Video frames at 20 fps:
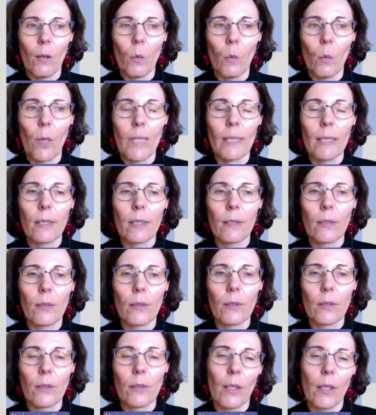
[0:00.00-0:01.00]

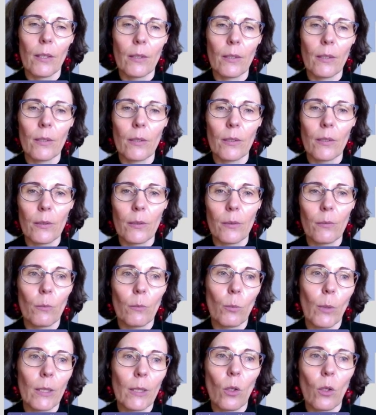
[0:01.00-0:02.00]

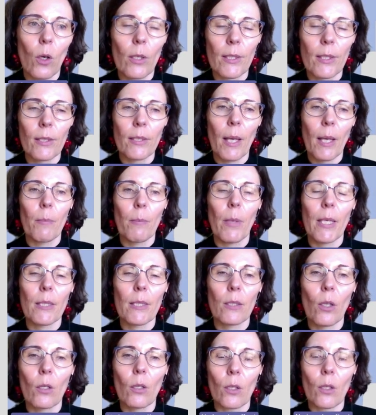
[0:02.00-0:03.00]
When costs are
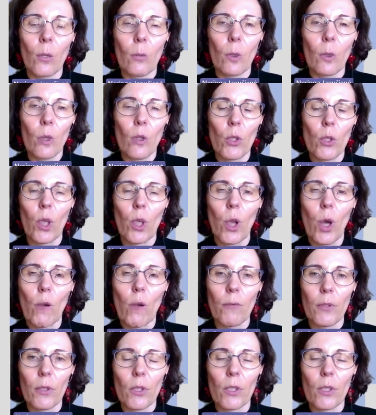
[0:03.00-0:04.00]
based on commercial
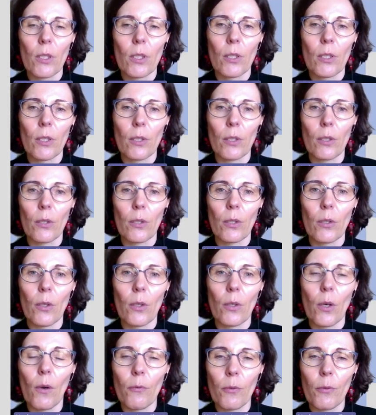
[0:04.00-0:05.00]
offers,
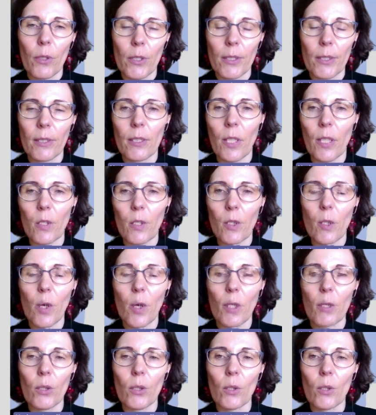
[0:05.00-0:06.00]
such
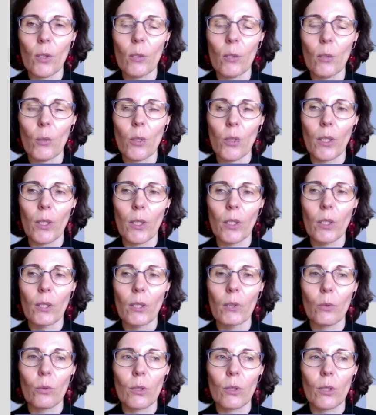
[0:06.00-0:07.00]
costs should be
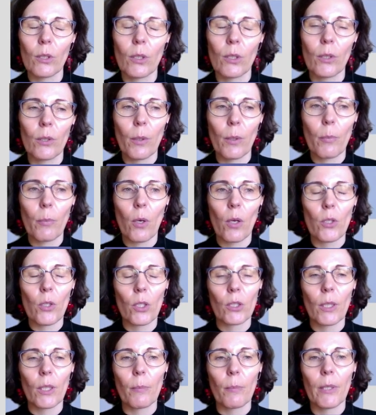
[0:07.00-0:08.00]
included in the
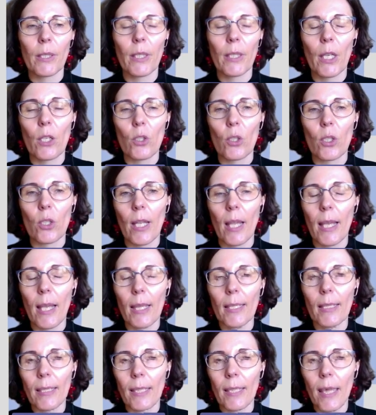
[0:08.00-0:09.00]
project application
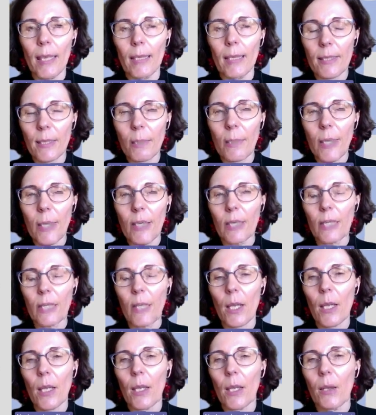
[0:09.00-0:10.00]
estimate
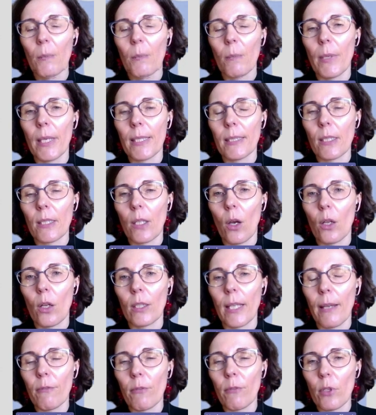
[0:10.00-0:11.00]
based
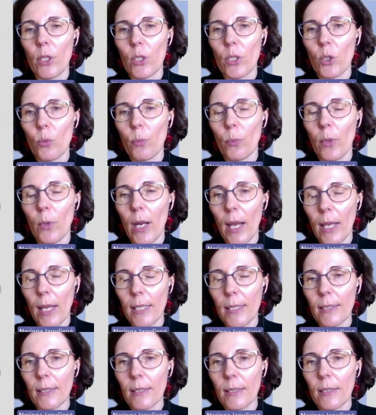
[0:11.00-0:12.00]
on average
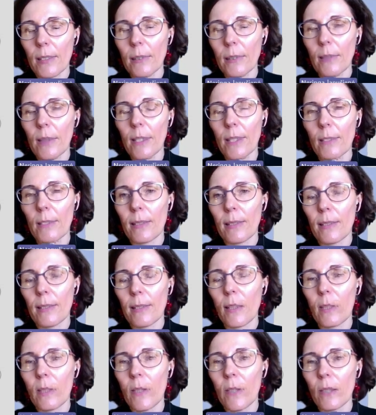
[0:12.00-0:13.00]
price, as is
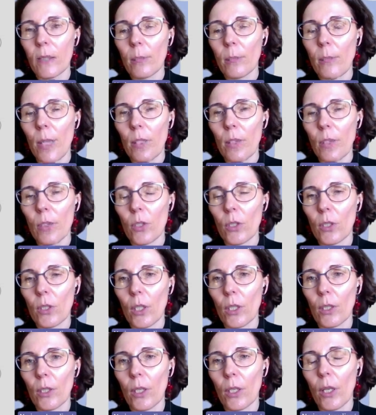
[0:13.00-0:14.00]
already mentioned,
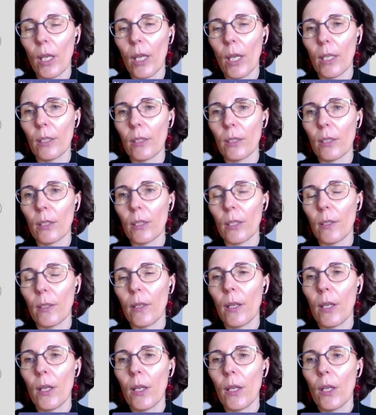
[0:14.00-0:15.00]

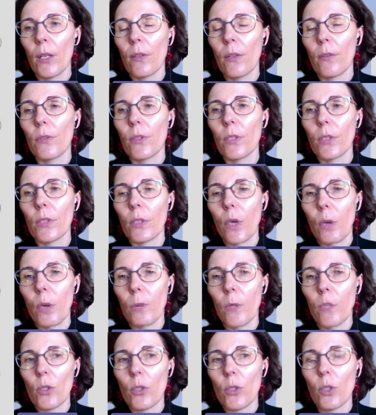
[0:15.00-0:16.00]
and these
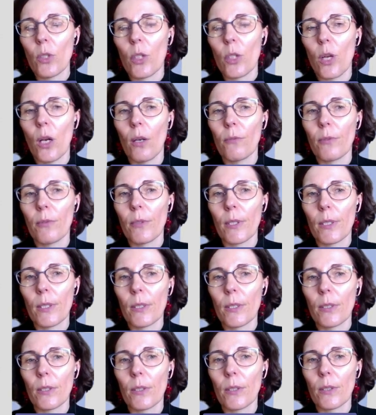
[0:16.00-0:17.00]
commercial
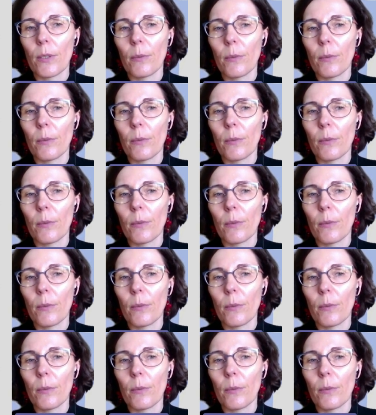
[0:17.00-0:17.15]
offers